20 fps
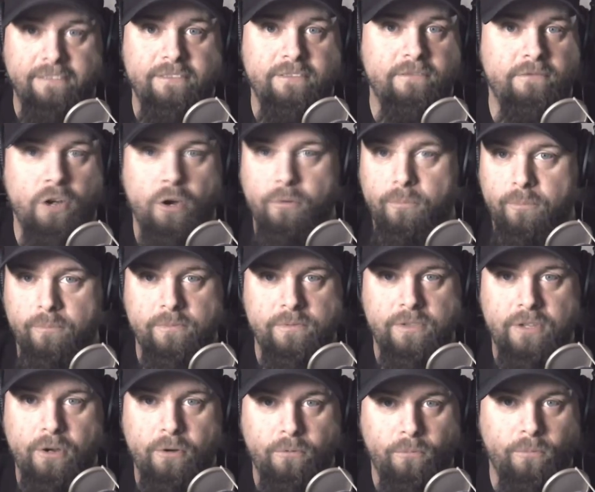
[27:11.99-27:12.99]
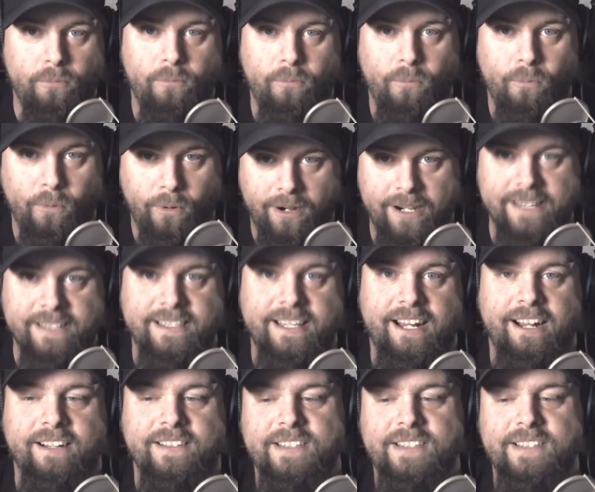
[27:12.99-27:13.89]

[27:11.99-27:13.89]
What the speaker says: No worries there.